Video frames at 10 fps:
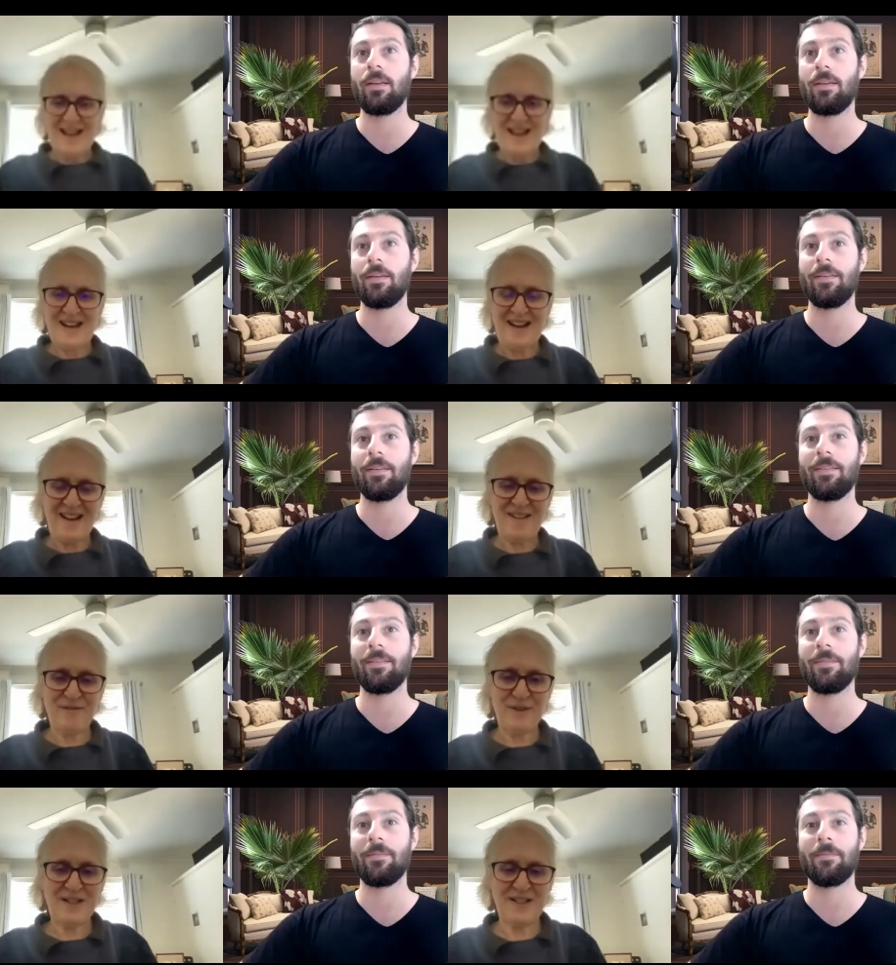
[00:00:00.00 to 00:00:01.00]
Speaker 1: And I
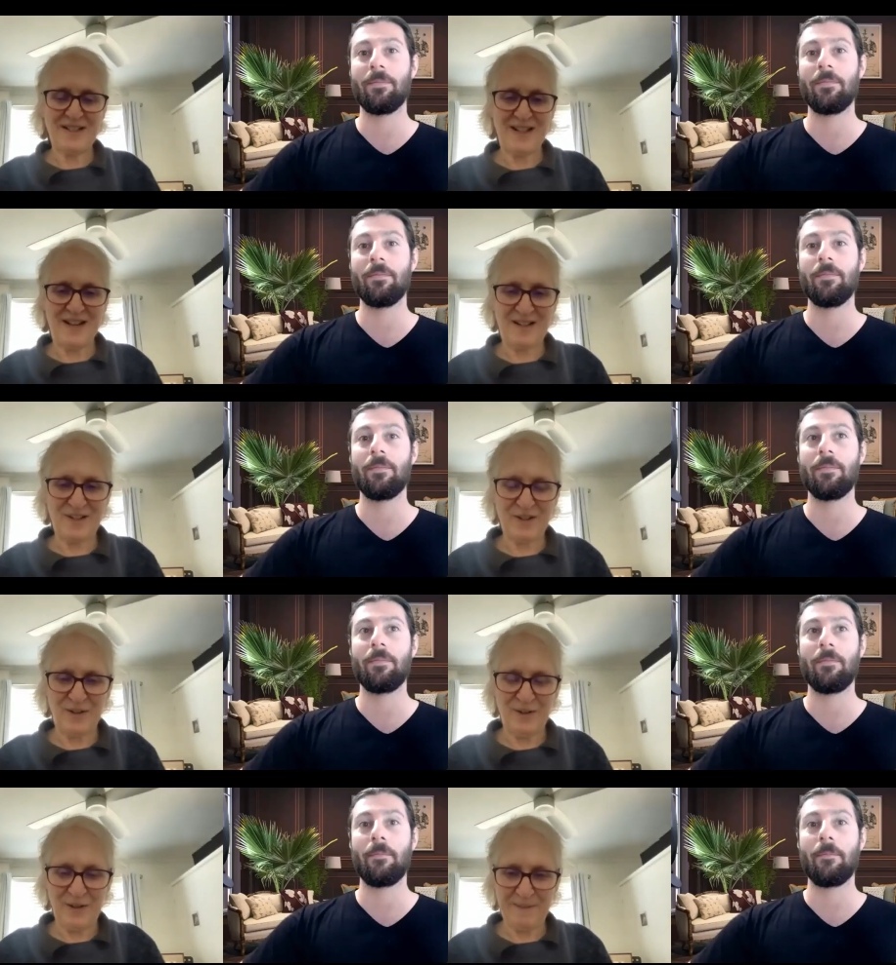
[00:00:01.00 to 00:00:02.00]
have one to share
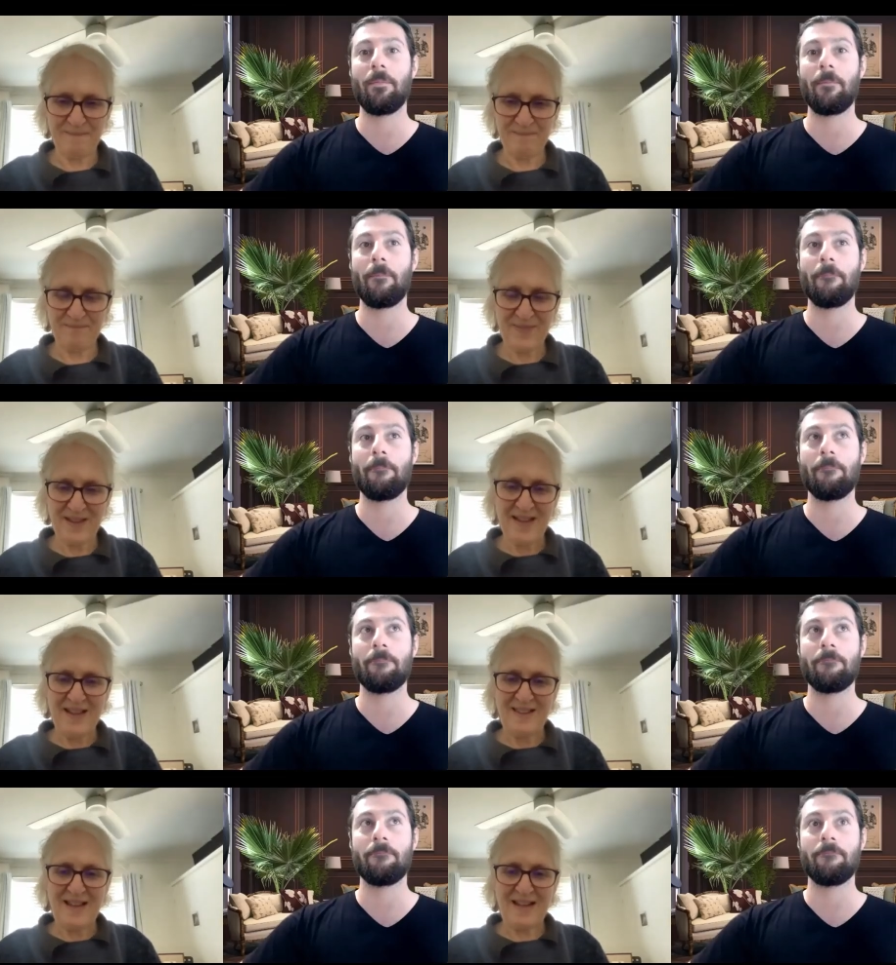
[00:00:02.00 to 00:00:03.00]
too
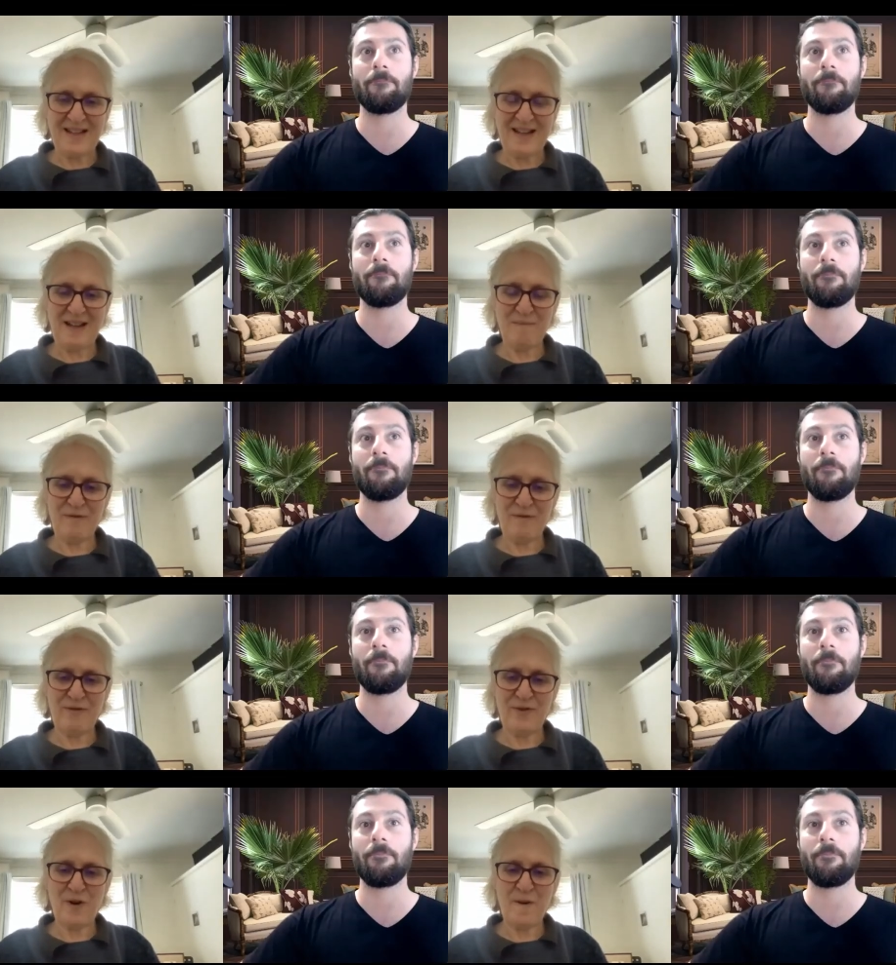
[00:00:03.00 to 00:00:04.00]
that came
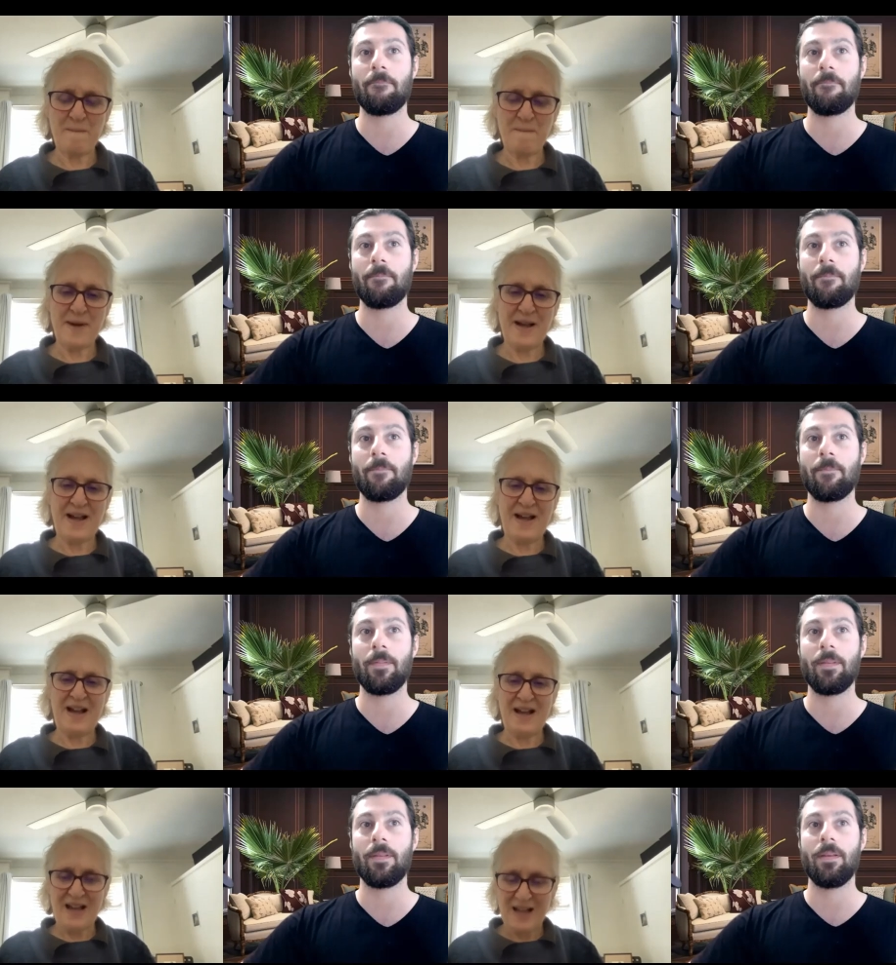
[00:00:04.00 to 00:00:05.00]
from
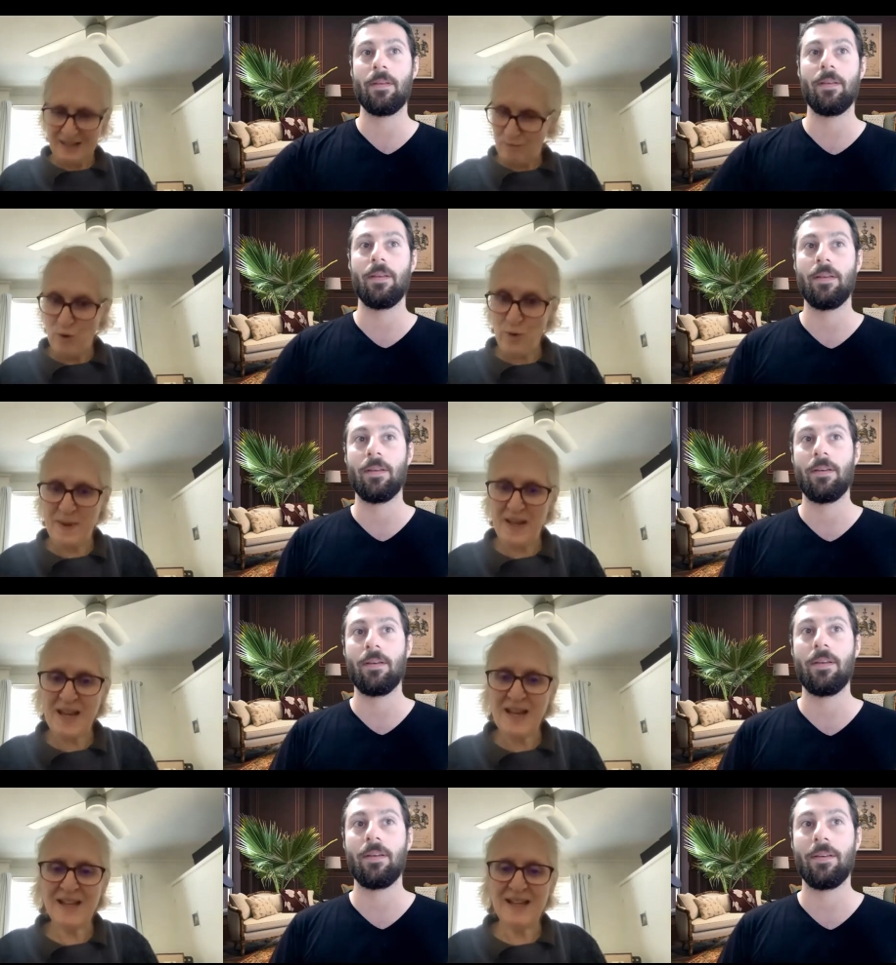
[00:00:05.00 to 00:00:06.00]
uh,
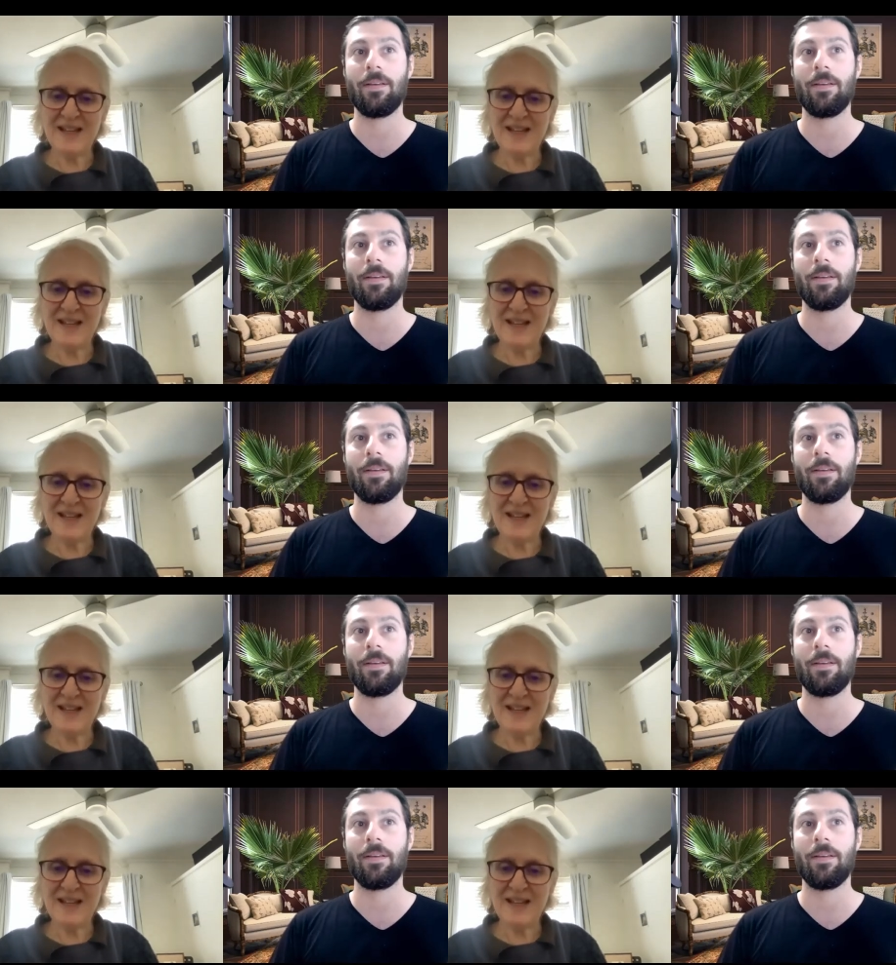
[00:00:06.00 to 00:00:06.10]
Ruby.